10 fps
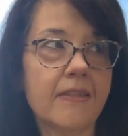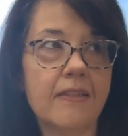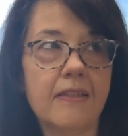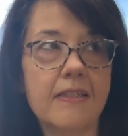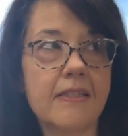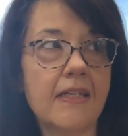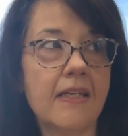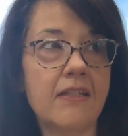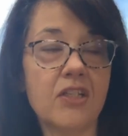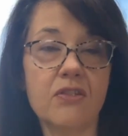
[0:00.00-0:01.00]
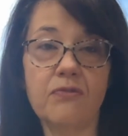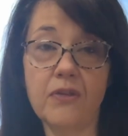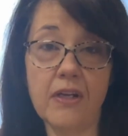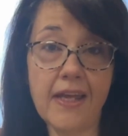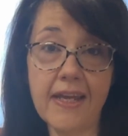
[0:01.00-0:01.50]
Let's see, just
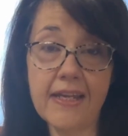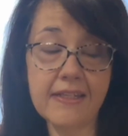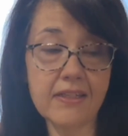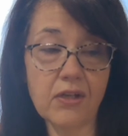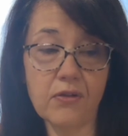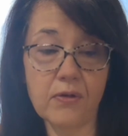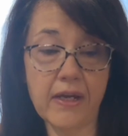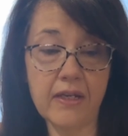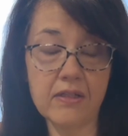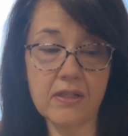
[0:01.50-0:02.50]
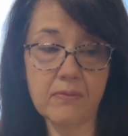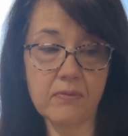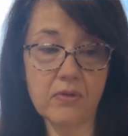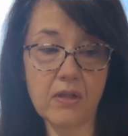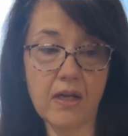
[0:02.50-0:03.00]
foot aches, great.
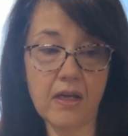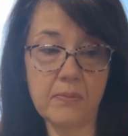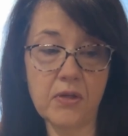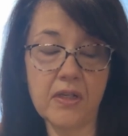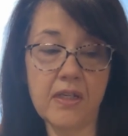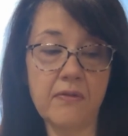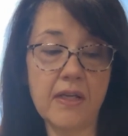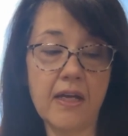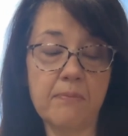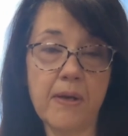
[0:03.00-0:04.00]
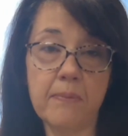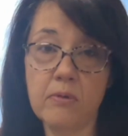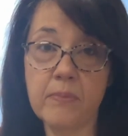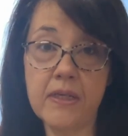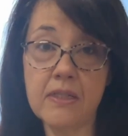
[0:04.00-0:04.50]
You can even add
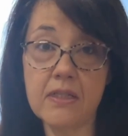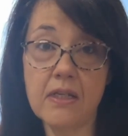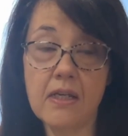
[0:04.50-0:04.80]
peppermint